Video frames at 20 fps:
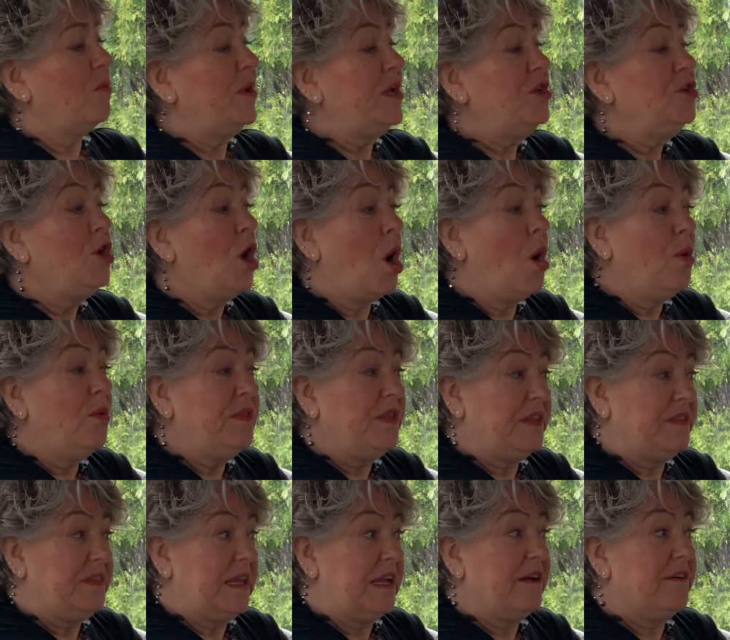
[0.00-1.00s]
we know
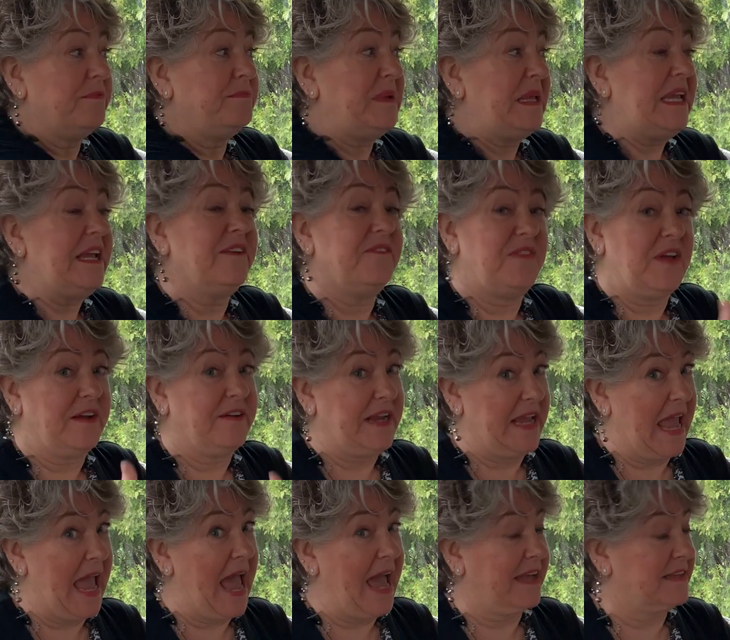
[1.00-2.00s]
that they're being
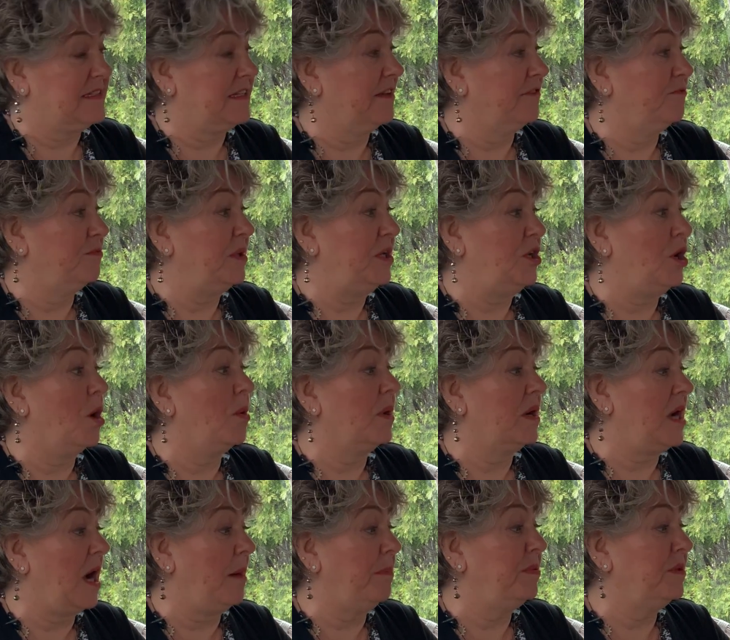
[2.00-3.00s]
very active. We know a
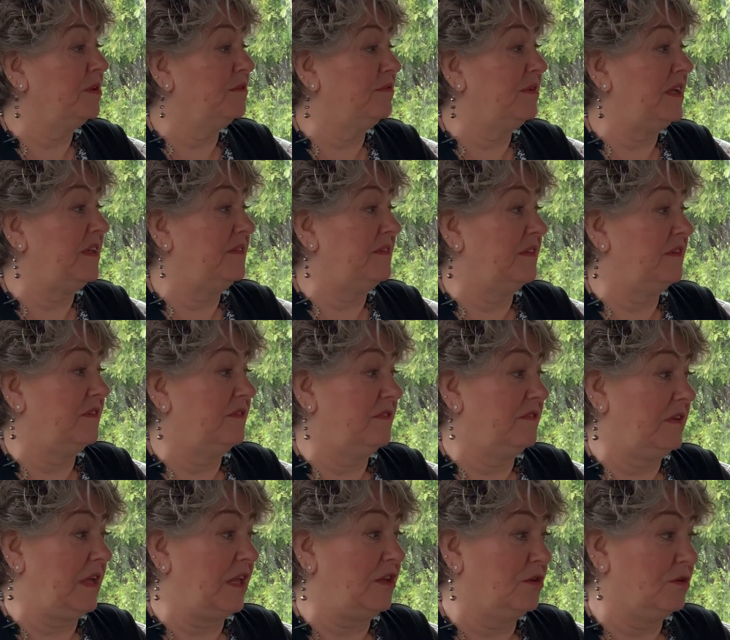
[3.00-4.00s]
couple of reasons.
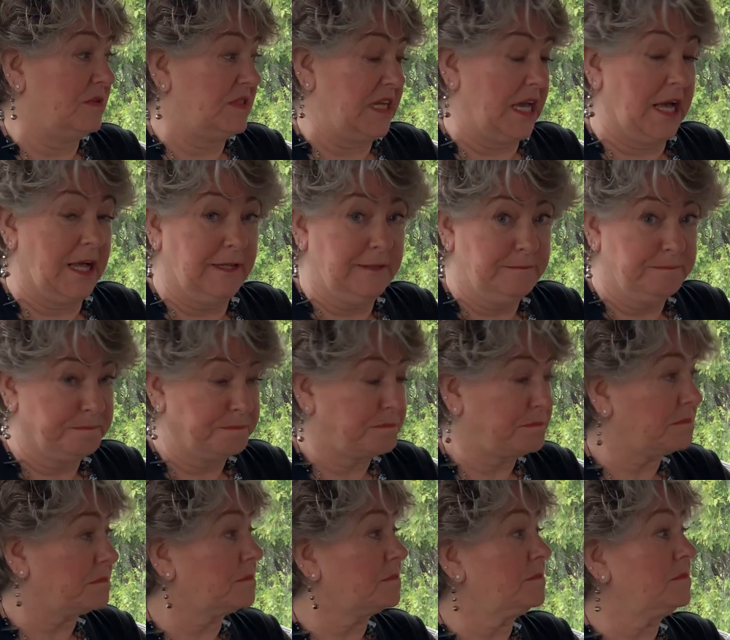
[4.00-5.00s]
Can you tell?
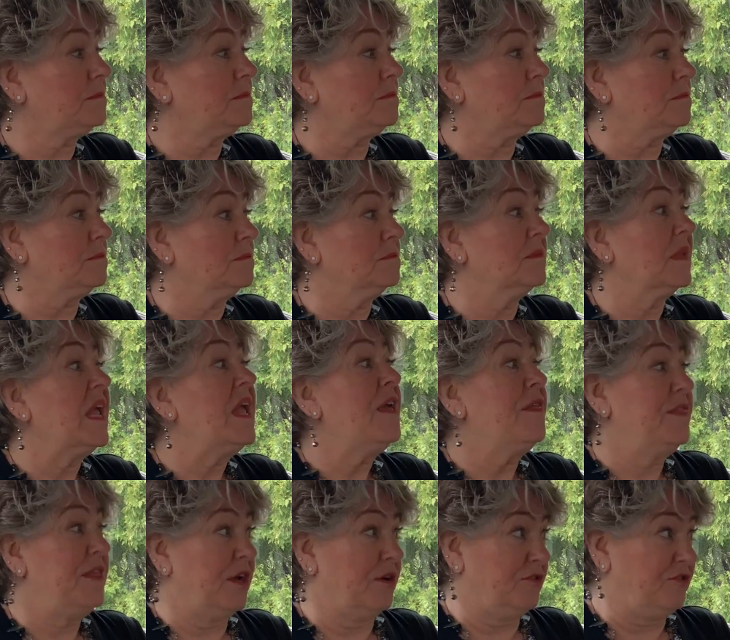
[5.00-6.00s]

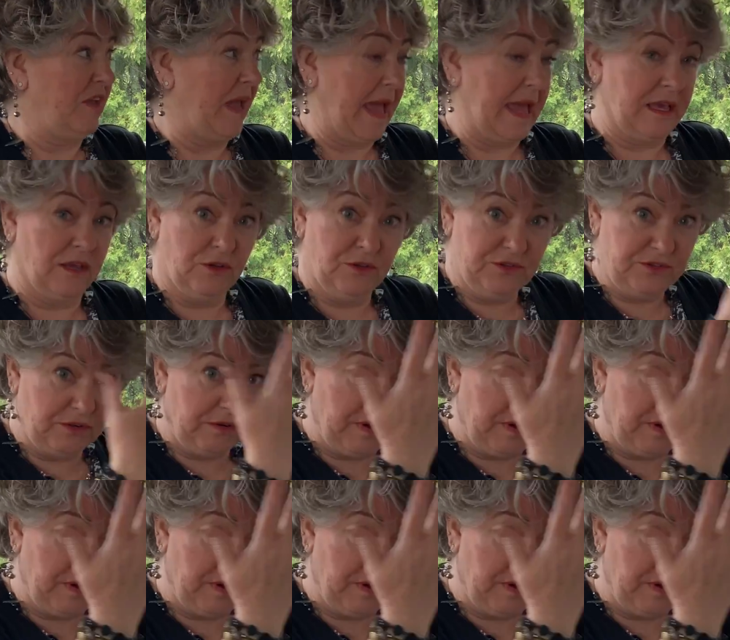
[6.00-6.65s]
Their tails